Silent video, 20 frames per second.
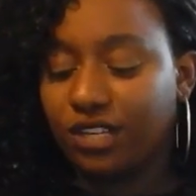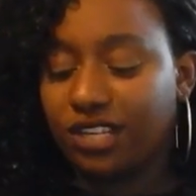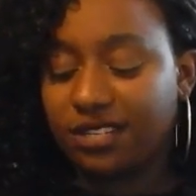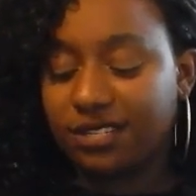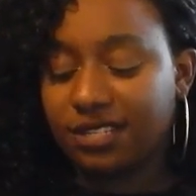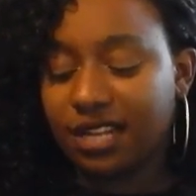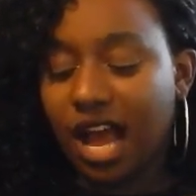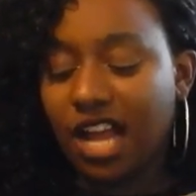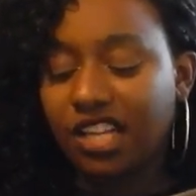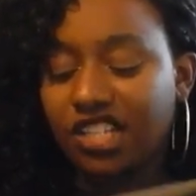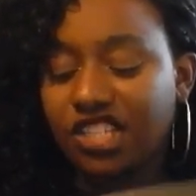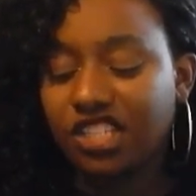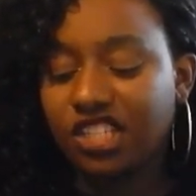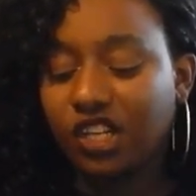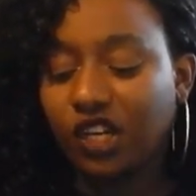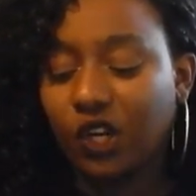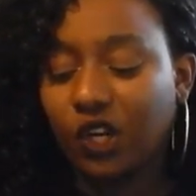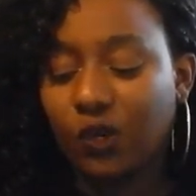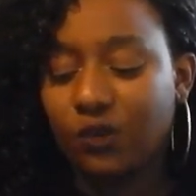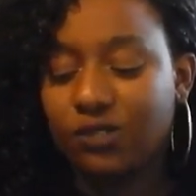It doesn't actually
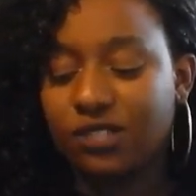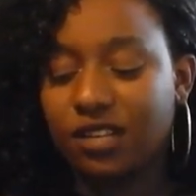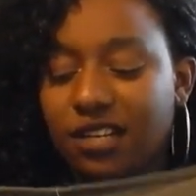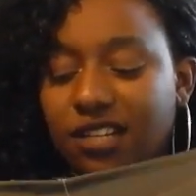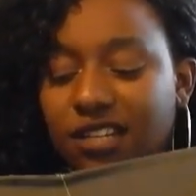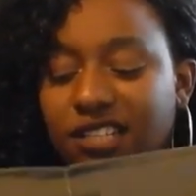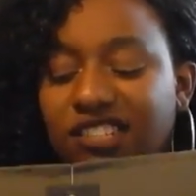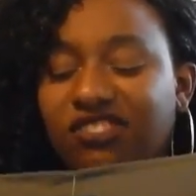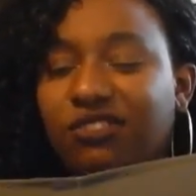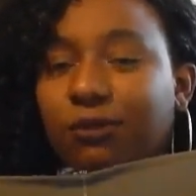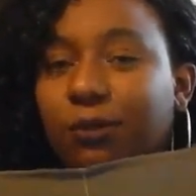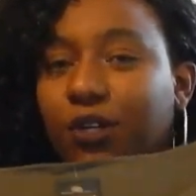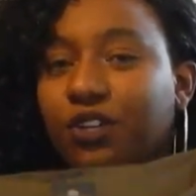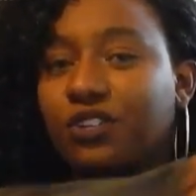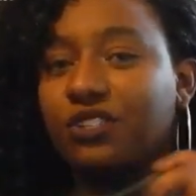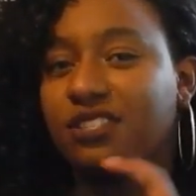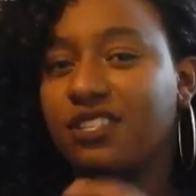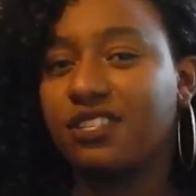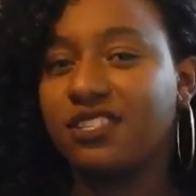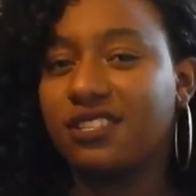close underneath
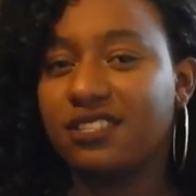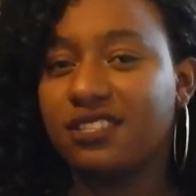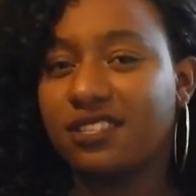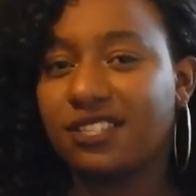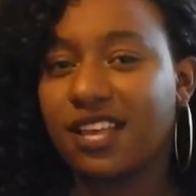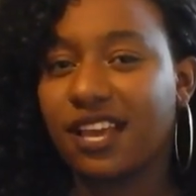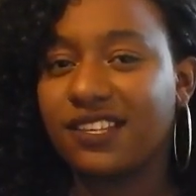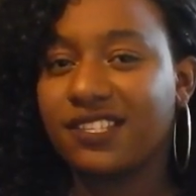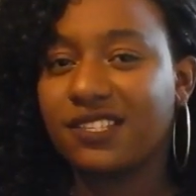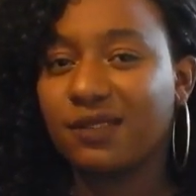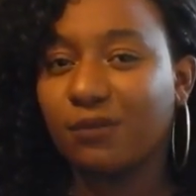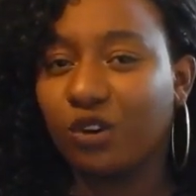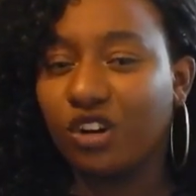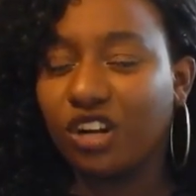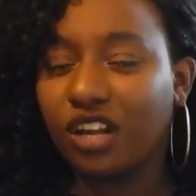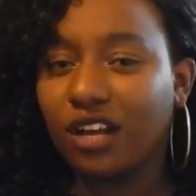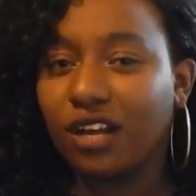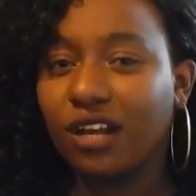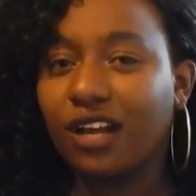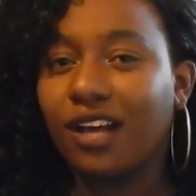because this is a size
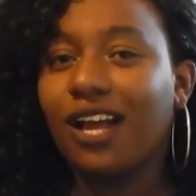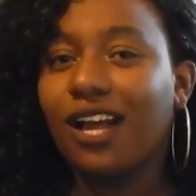smaller.